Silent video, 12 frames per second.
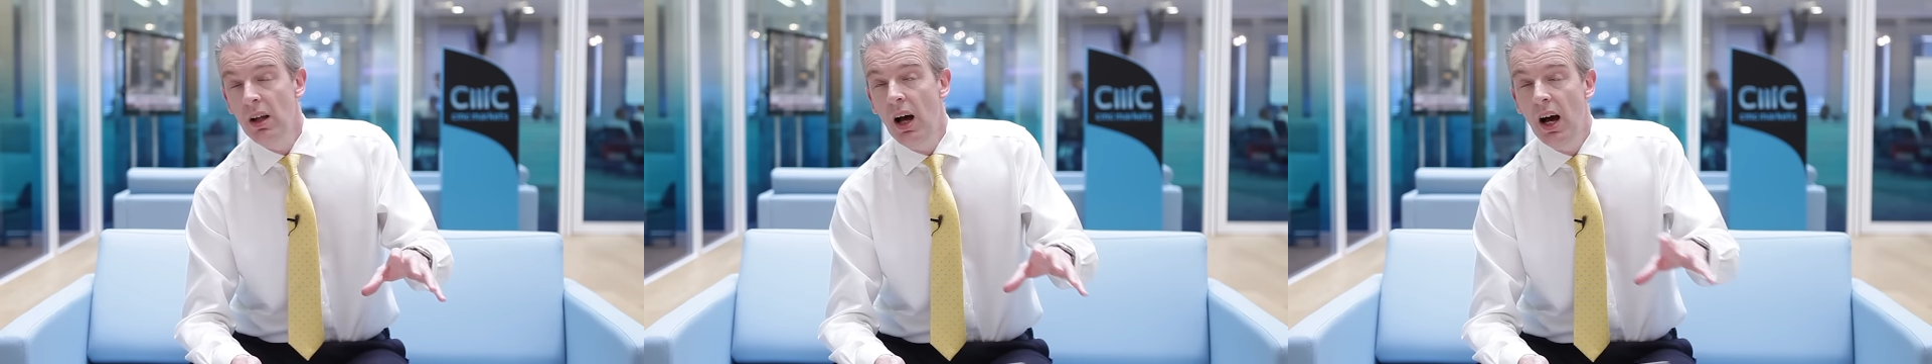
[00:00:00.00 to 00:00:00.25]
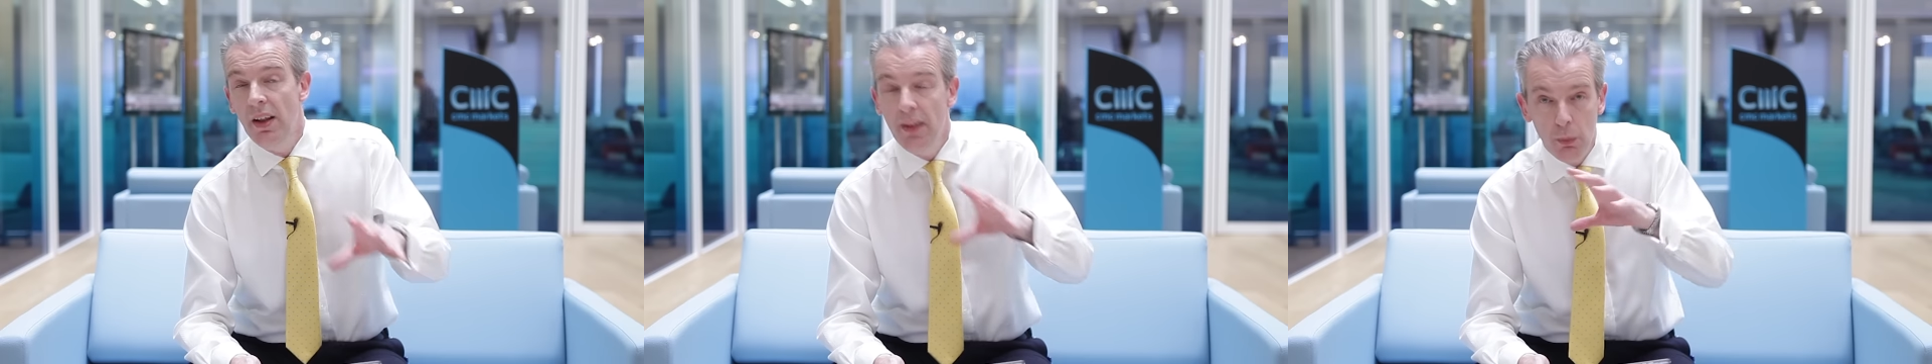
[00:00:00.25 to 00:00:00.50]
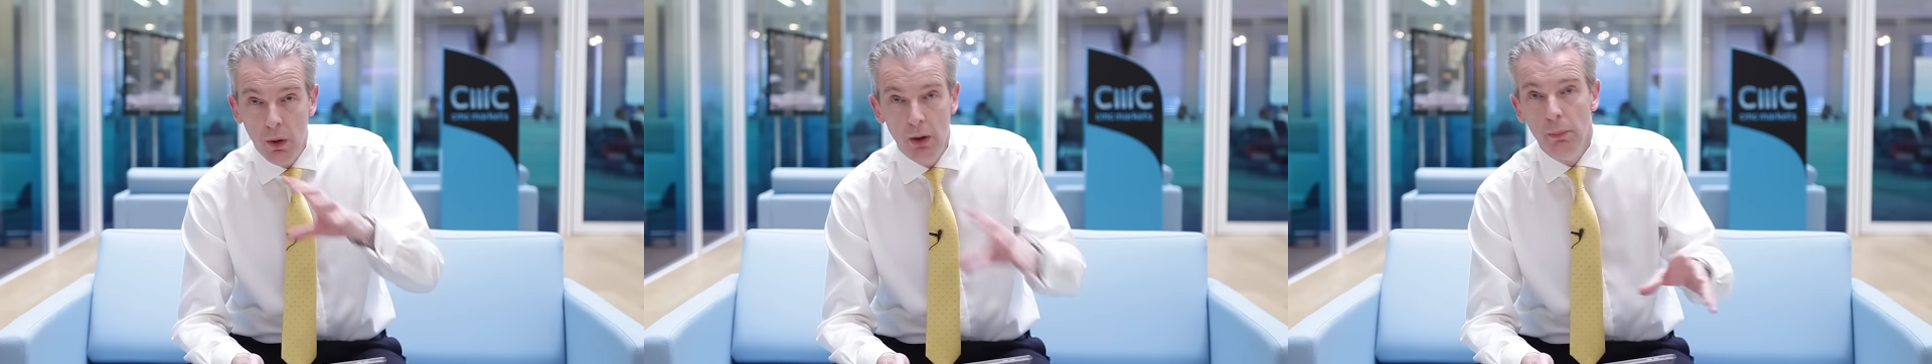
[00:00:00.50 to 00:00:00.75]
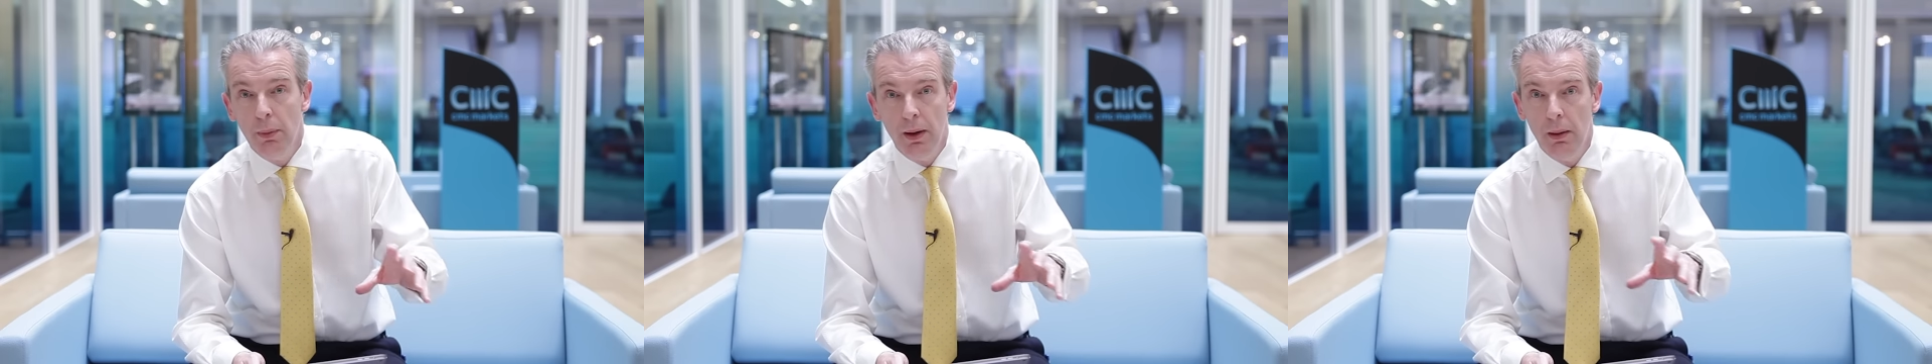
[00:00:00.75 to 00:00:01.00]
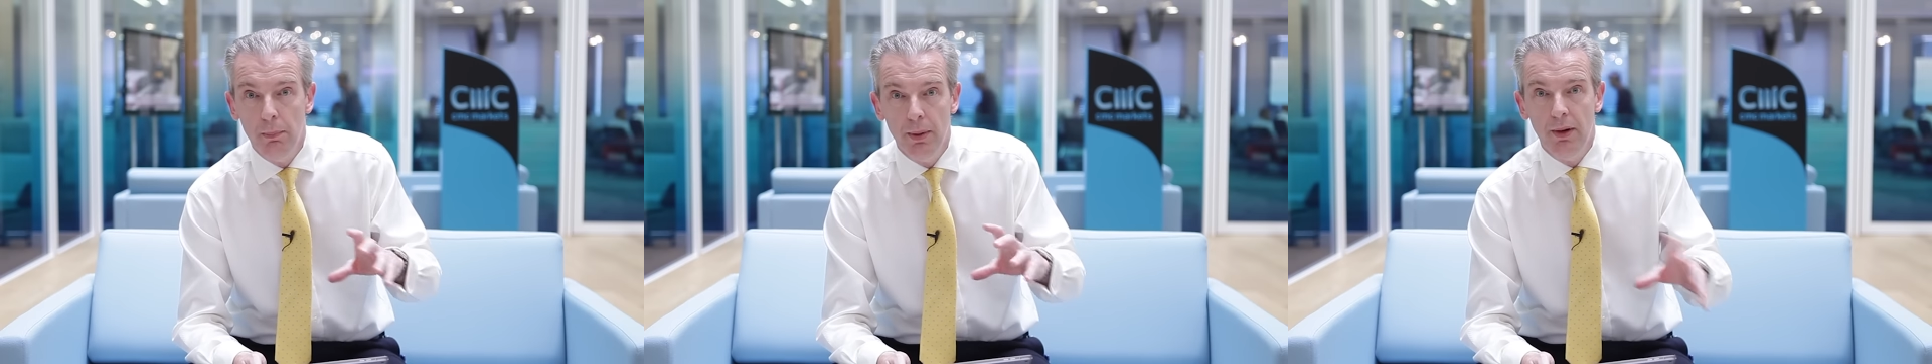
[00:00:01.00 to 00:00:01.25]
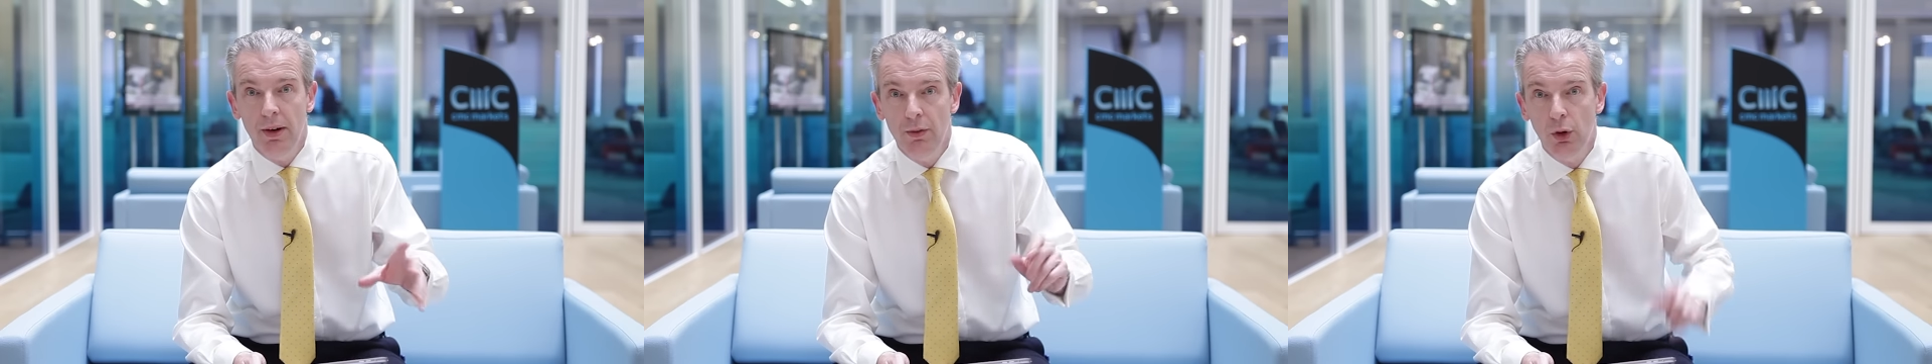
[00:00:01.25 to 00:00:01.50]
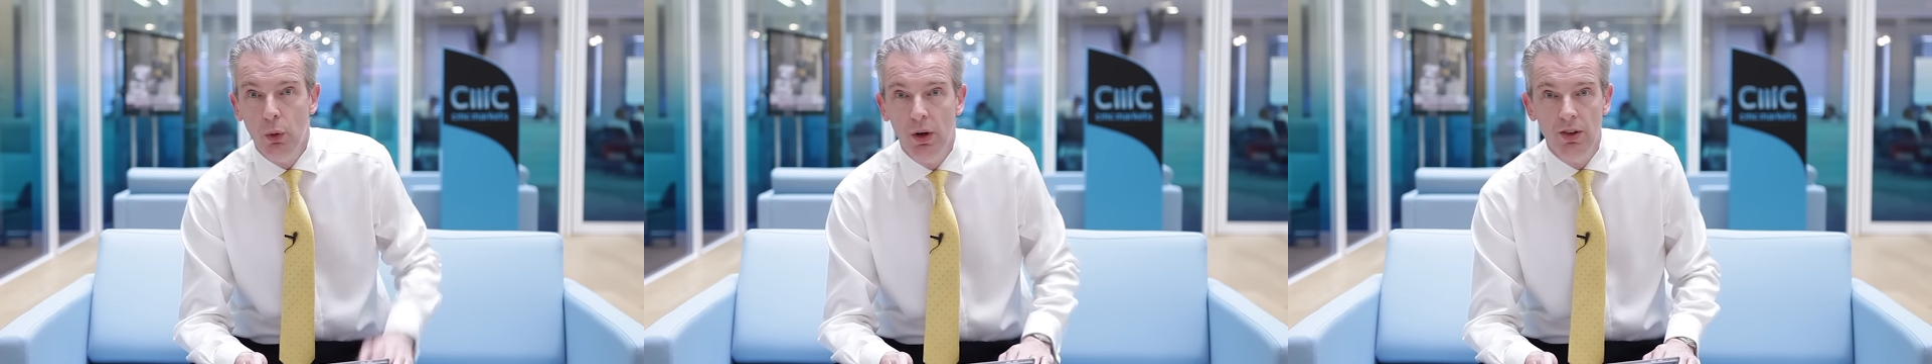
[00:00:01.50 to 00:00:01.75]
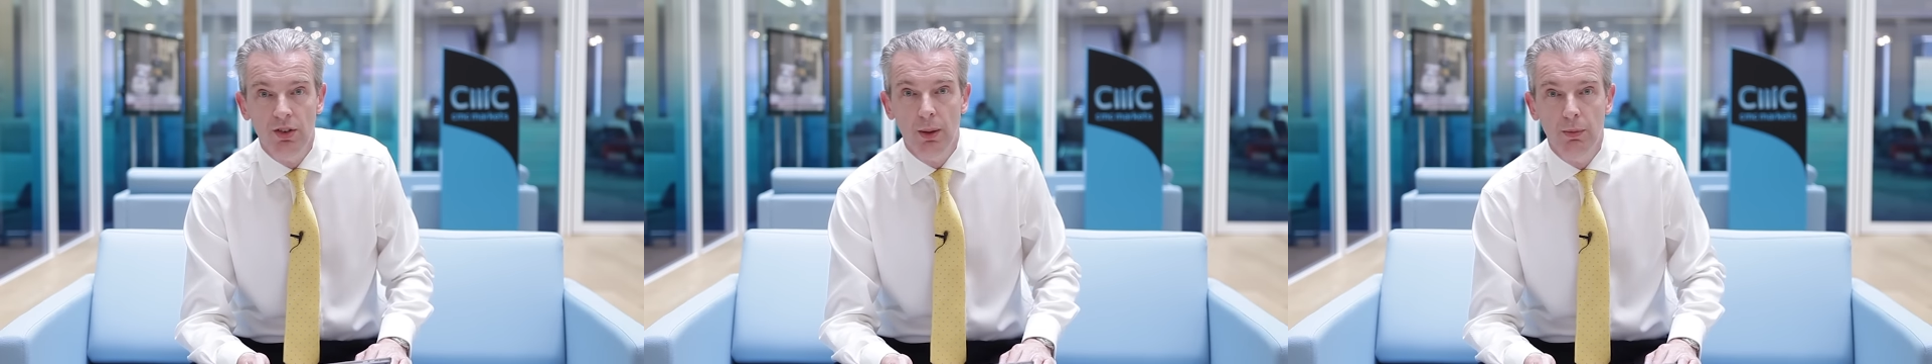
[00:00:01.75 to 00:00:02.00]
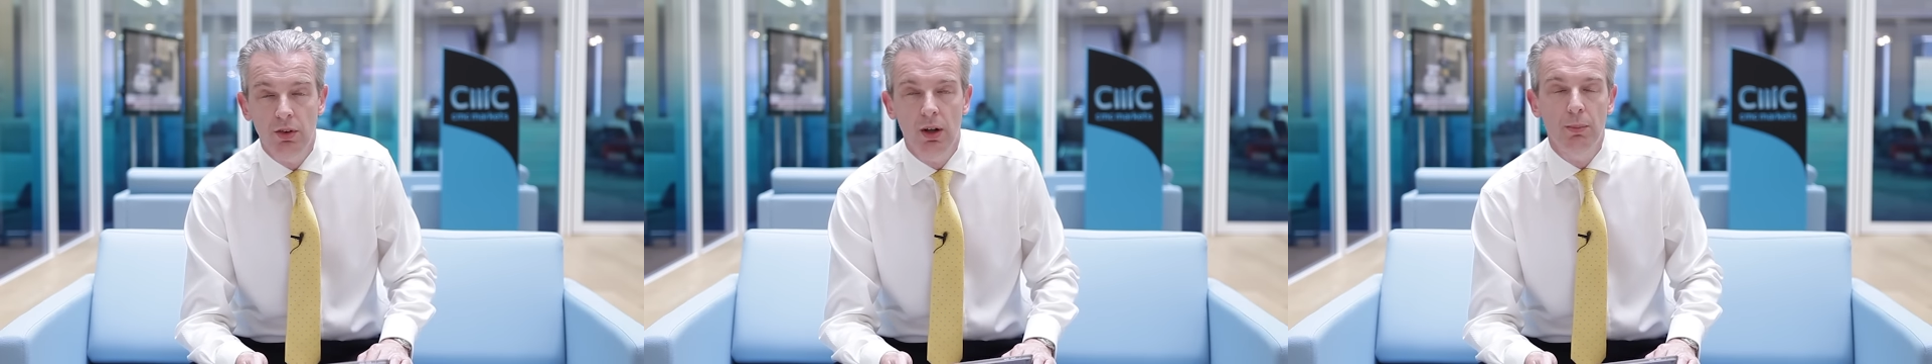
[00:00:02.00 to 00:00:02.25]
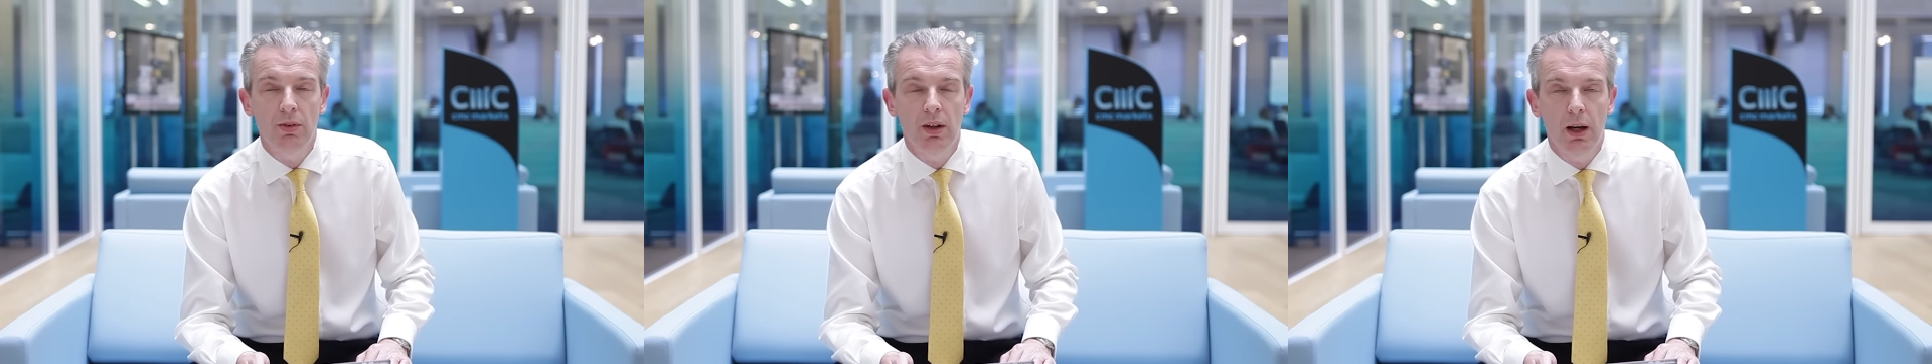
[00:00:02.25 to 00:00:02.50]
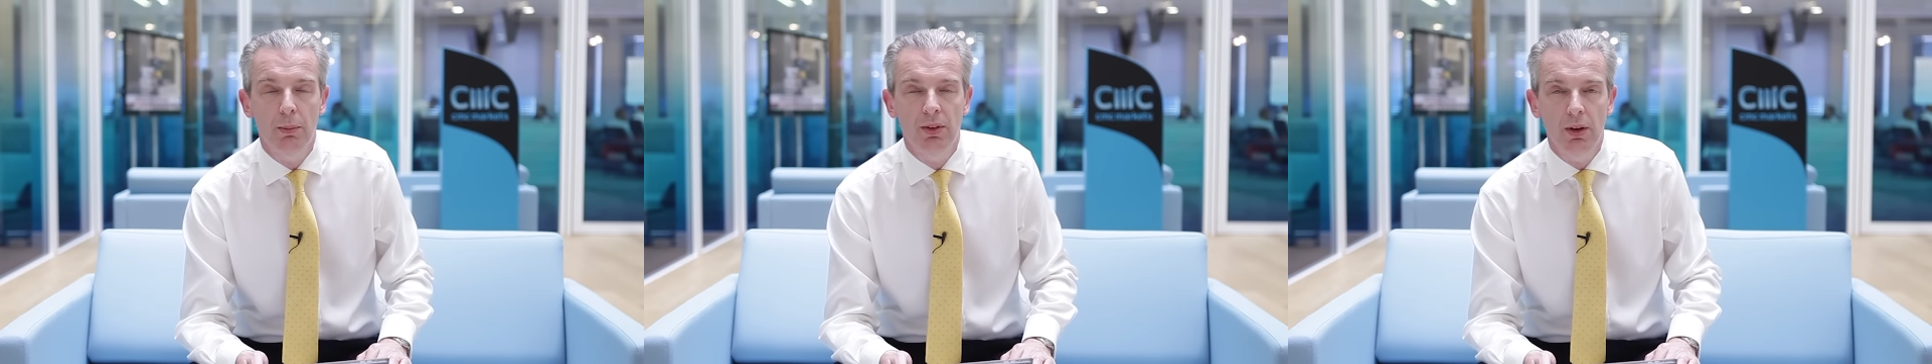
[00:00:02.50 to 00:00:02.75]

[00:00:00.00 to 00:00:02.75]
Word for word: and they won't be buried for quite some time to come.